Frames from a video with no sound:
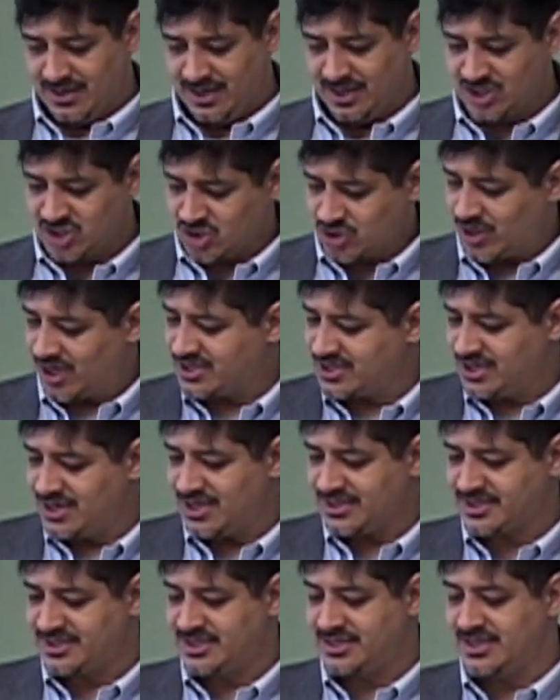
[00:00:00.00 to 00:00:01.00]
instructing
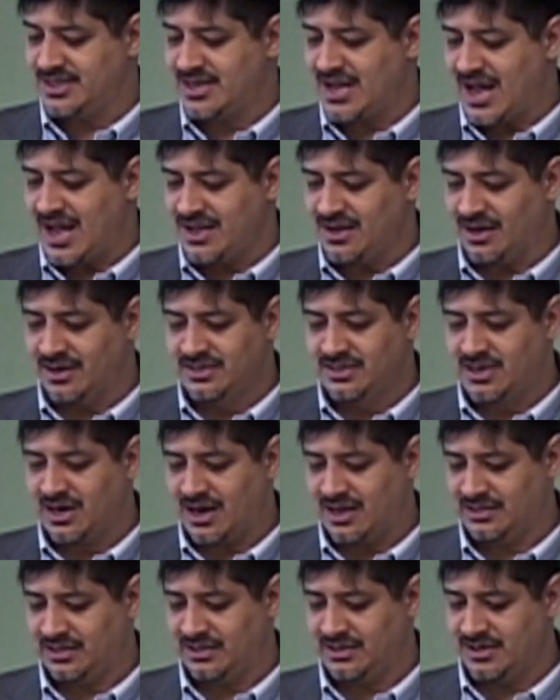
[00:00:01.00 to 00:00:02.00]
us to deny
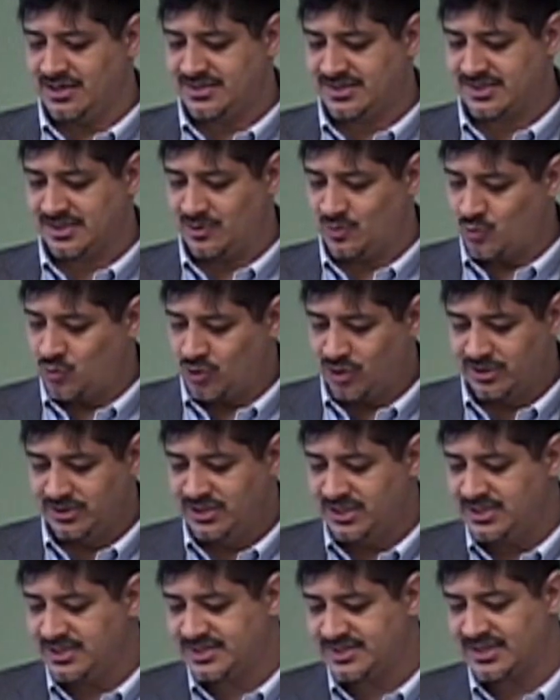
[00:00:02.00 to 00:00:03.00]
ungodliness and
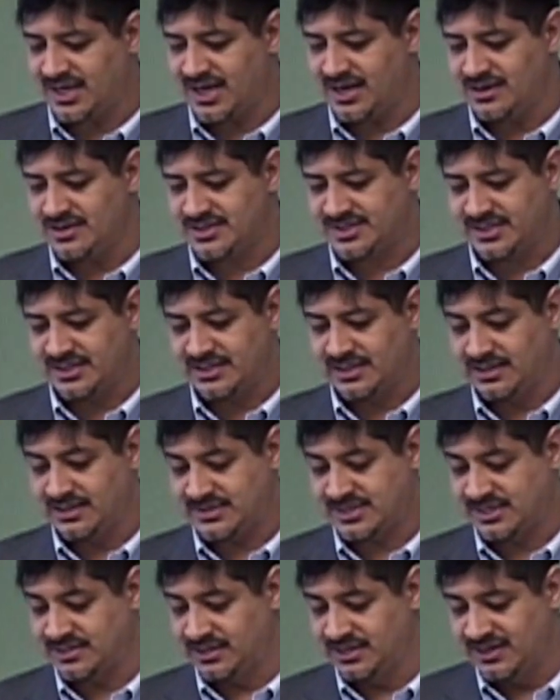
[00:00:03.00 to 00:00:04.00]
worldly desires, to,
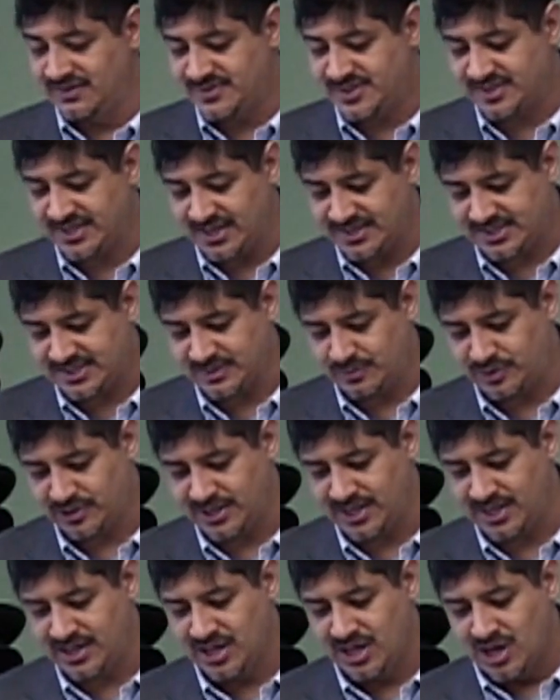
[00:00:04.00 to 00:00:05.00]
to live
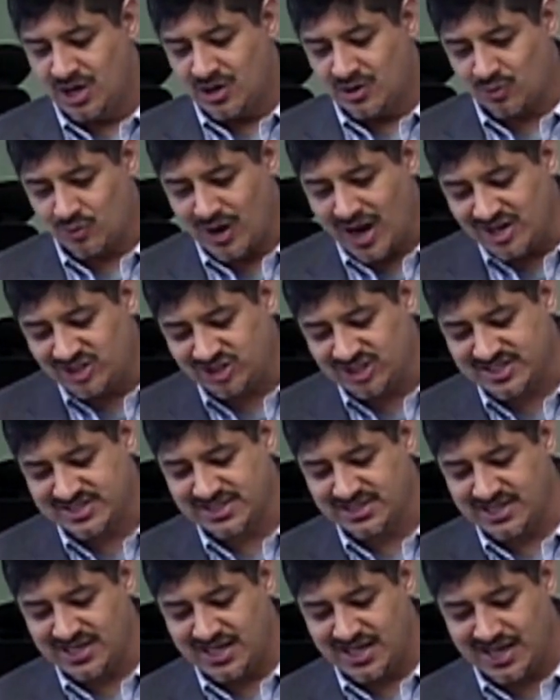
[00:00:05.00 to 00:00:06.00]
sensibly,
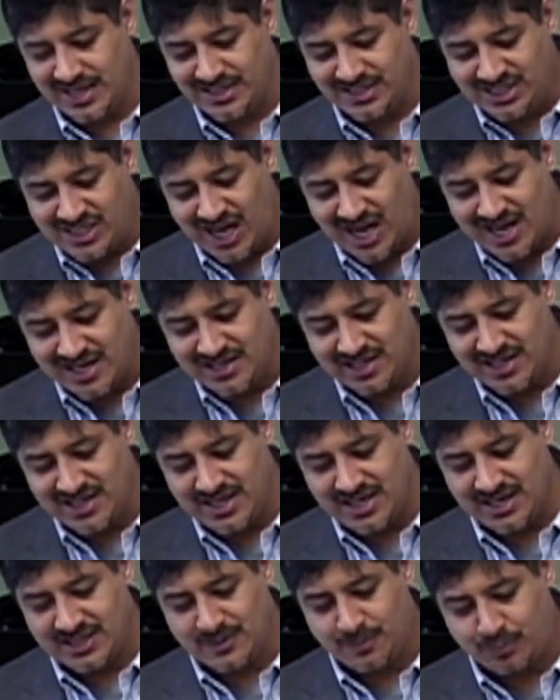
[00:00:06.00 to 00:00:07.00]
righteously, and
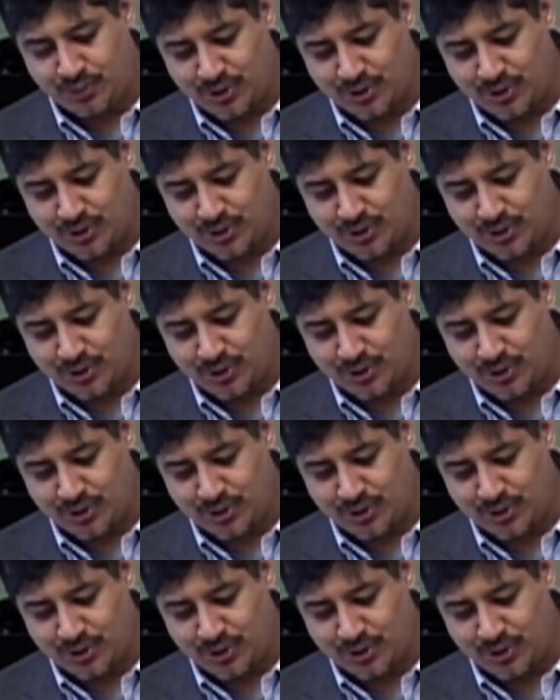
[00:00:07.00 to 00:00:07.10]
godly in the